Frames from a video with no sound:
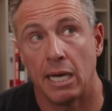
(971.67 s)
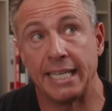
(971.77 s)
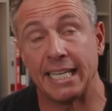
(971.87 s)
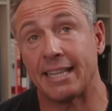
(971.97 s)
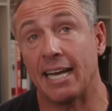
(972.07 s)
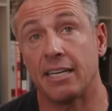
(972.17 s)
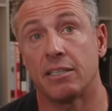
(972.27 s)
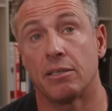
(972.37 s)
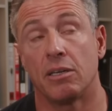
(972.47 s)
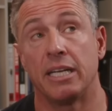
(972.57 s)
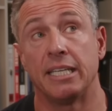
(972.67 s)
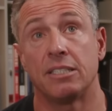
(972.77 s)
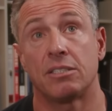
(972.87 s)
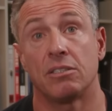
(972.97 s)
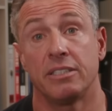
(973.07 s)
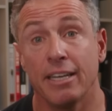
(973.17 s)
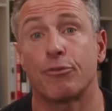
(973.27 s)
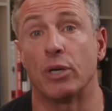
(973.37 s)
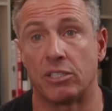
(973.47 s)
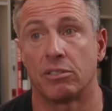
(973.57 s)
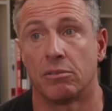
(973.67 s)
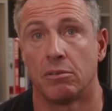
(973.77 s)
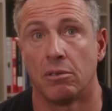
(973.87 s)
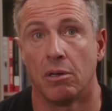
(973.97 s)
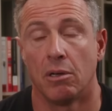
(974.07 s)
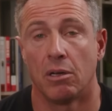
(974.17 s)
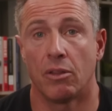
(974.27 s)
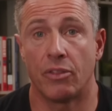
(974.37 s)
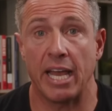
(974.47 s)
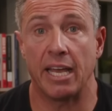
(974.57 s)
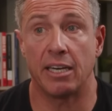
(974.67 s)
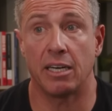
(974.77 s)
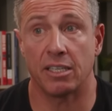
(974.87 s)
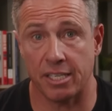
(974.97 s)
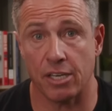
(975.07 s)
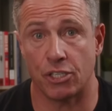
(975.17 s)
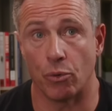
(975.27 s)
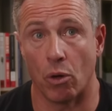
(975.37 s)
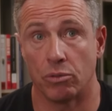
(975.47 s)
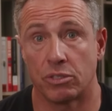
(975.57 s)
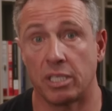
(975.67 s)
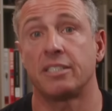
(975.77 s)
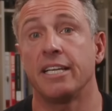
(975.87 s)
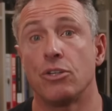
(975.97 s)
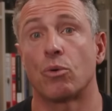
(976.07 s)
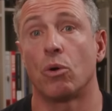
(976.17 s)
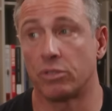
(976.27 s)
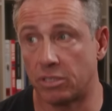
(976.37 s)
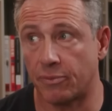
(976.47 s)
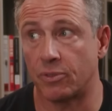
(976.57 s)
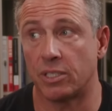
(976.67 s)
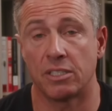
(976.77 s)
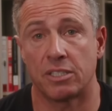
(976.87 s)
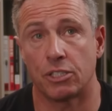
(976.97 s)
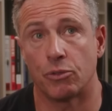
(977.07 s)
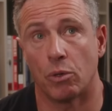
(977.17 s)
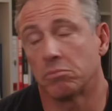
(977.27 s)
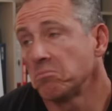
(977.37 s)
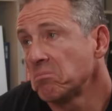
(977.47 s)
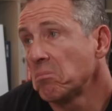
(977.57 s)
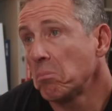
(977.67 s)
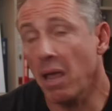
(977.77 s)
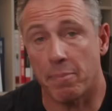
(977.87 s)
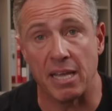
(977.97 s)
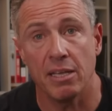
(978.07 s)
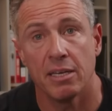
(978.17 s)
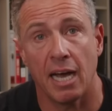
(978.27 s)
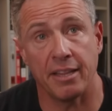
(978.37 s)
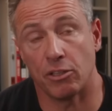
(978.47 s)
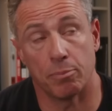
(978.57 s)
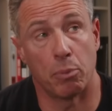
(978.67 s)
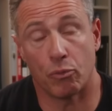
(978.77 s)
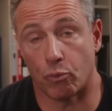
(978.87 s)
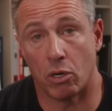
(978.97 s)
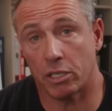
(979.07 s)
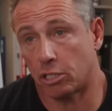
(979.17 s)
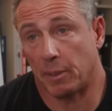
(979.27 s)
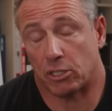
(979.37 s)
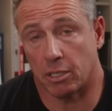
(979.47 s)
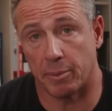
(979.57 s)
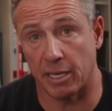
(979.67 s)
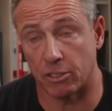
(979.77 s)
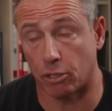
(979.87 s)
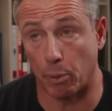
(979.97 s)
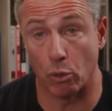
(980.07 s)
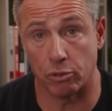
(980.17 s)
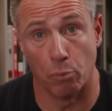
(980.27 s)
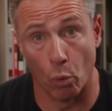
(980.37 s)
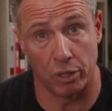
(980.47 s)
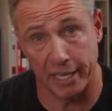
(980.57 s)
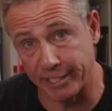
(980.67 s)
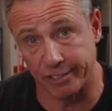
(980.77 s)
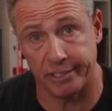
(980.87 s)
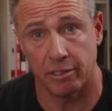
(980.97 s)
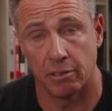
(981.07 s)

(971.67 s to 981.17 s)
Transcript: And that is different than a six-year-old. 16-year-old is different than a six-year-old. Maybe. I think they're both wrong, especially by a supposed moral agent.